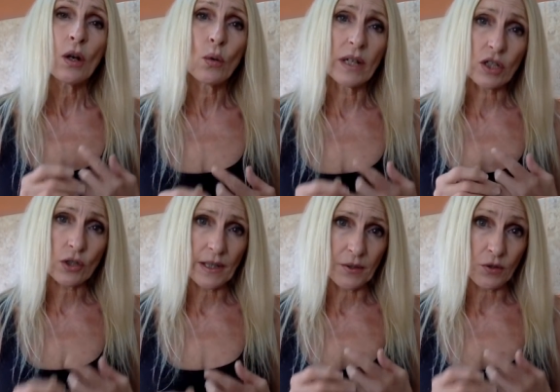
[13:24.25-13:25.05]

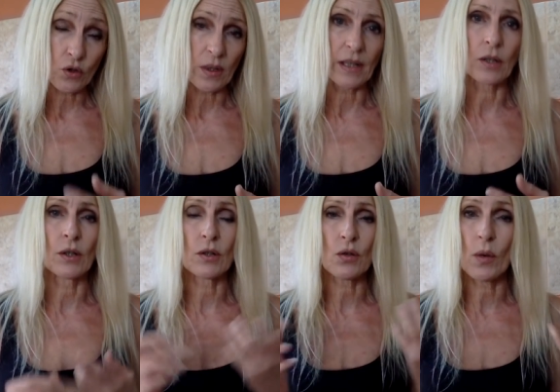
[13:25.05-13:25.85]
which later
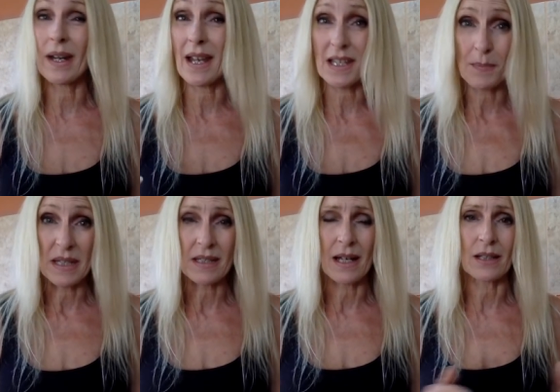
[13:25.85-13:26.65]
triggered what has
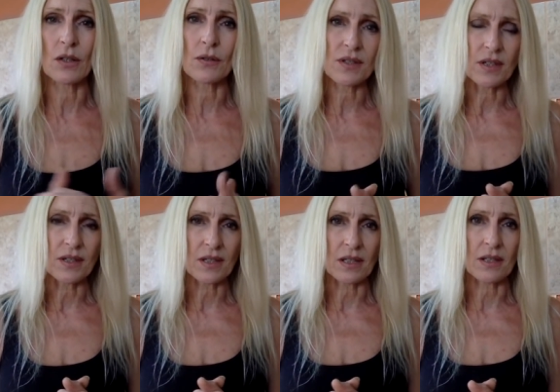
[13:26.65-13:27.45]
been diagnosed
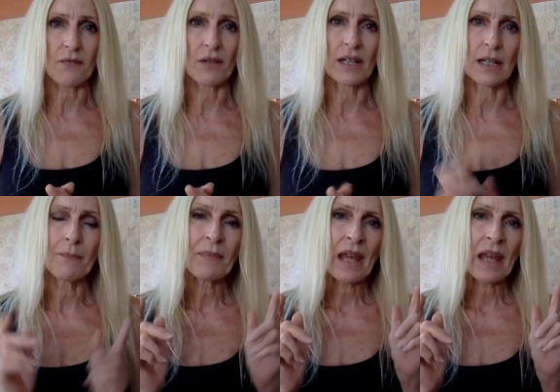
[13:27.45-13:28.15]
as schizophrenia.